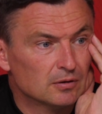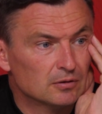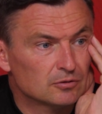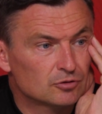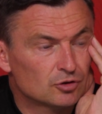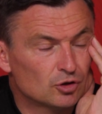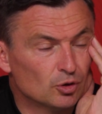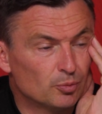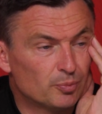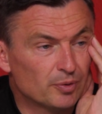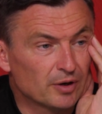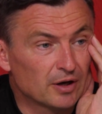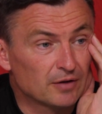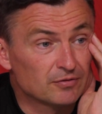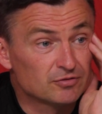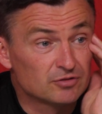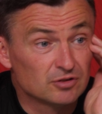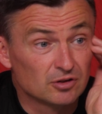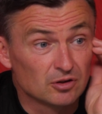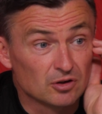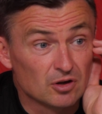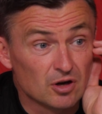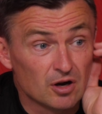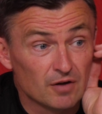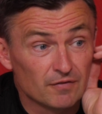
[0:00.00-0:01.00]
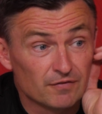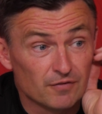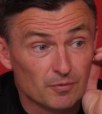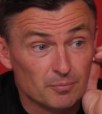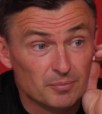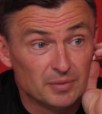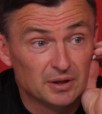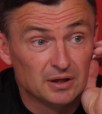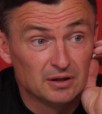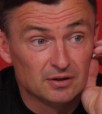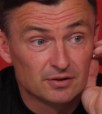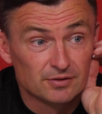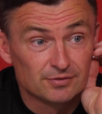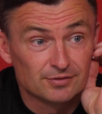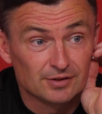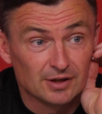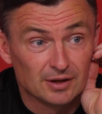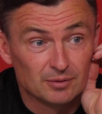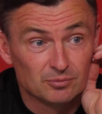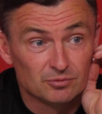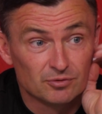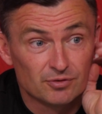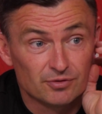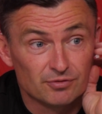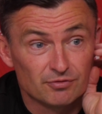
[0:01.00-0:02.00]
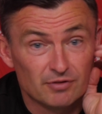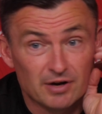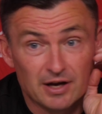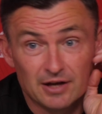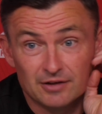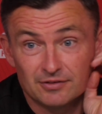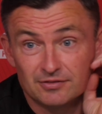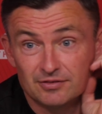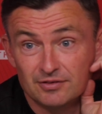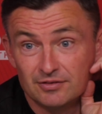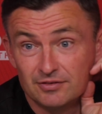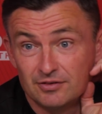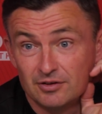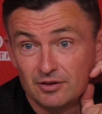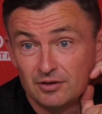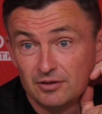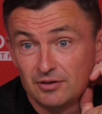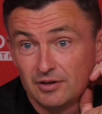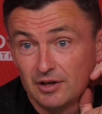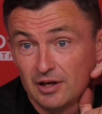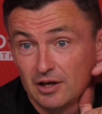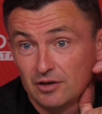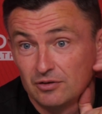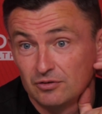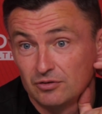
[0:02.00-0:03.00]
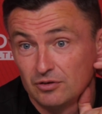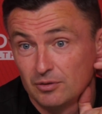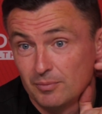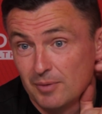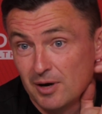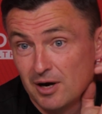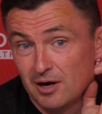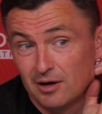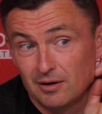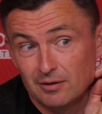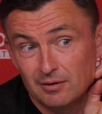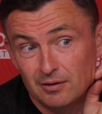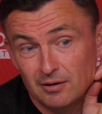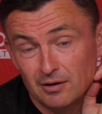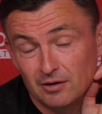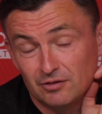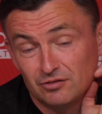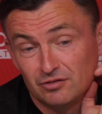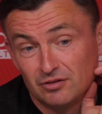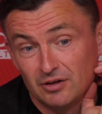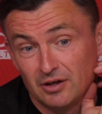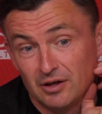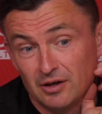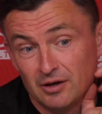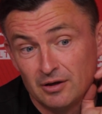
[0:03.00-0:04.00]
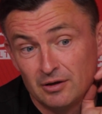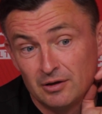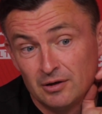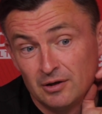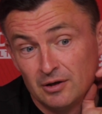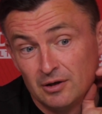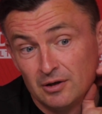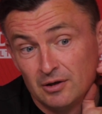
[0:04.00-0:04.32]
QPR have still got, for me, the same threats as they had under Mark last year,